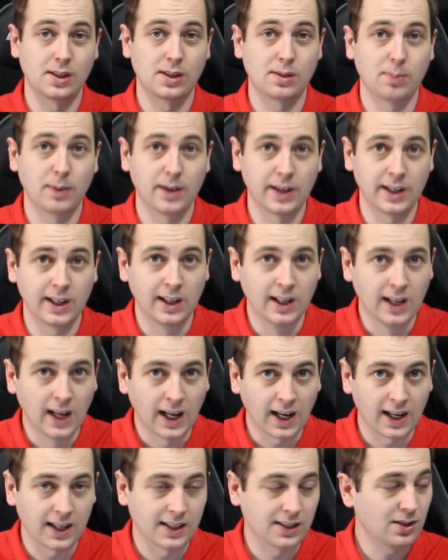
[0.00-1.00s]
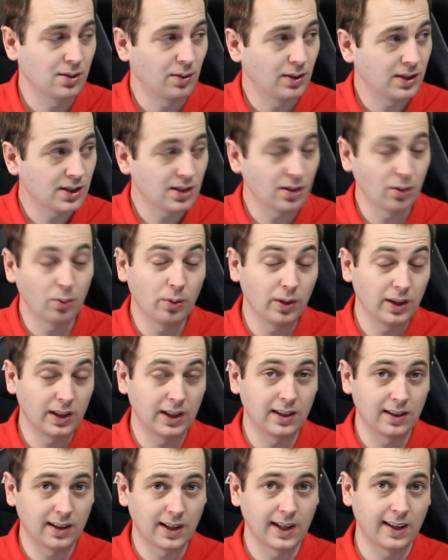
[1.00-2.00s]
display. So I still
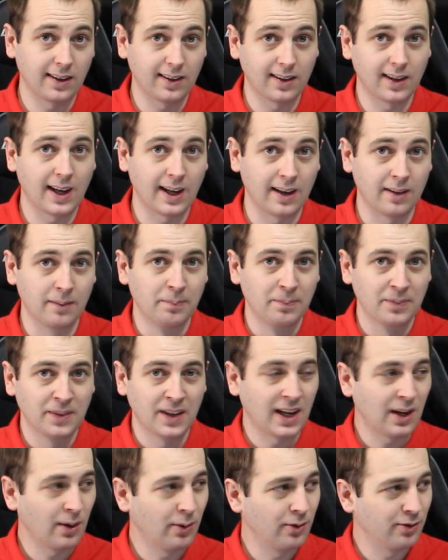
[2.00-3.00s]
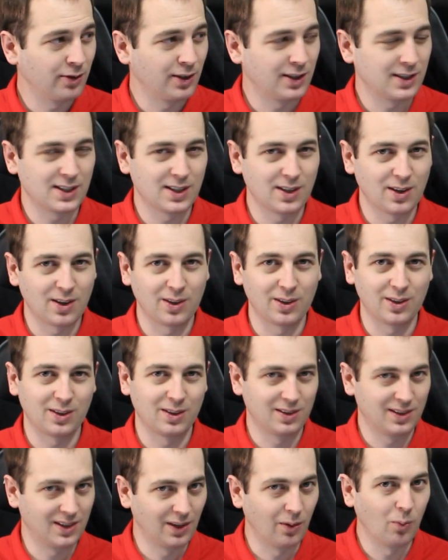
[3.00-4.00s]
really like that. However, it's not
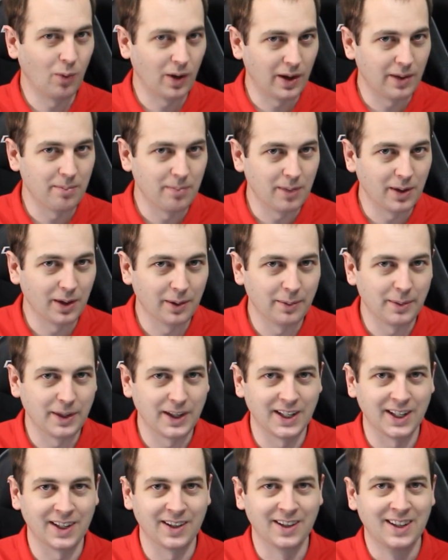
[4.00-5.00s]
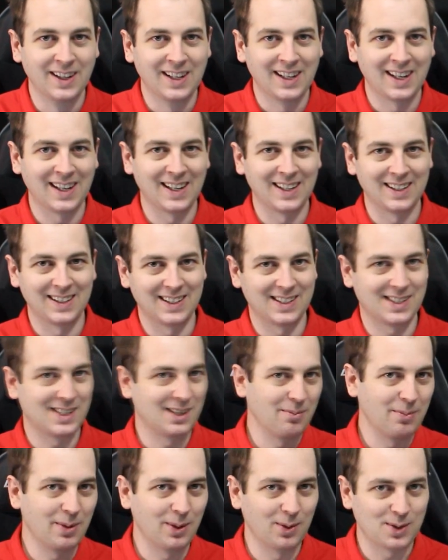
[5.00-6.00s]
the 1mm. That
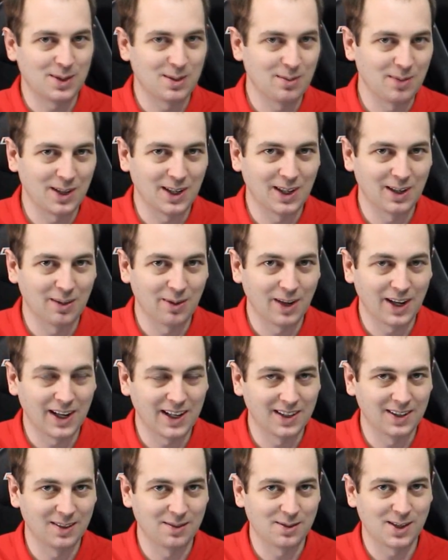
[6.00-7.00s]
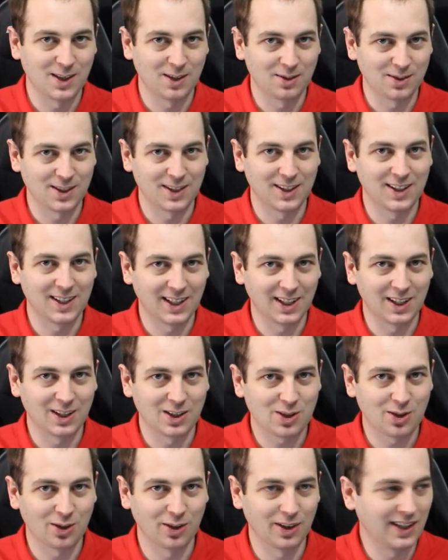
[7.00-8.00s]
some people seem to get ahead of themselves and think it
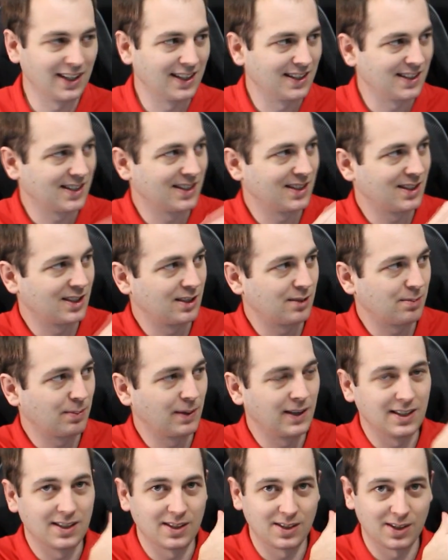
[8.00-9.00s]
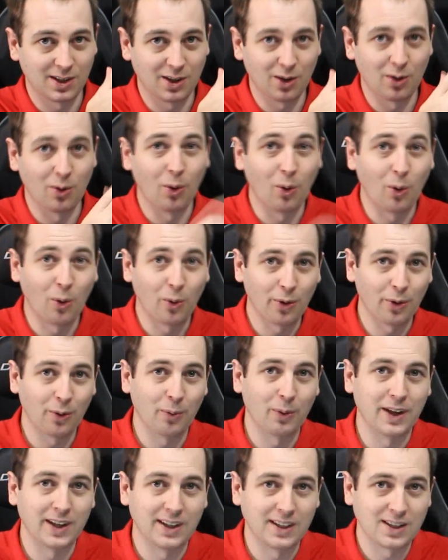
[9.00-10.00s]
truly is. This display doesn't go all the
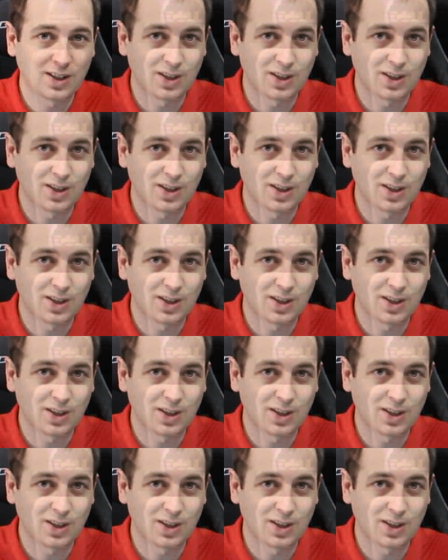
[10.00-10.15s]
way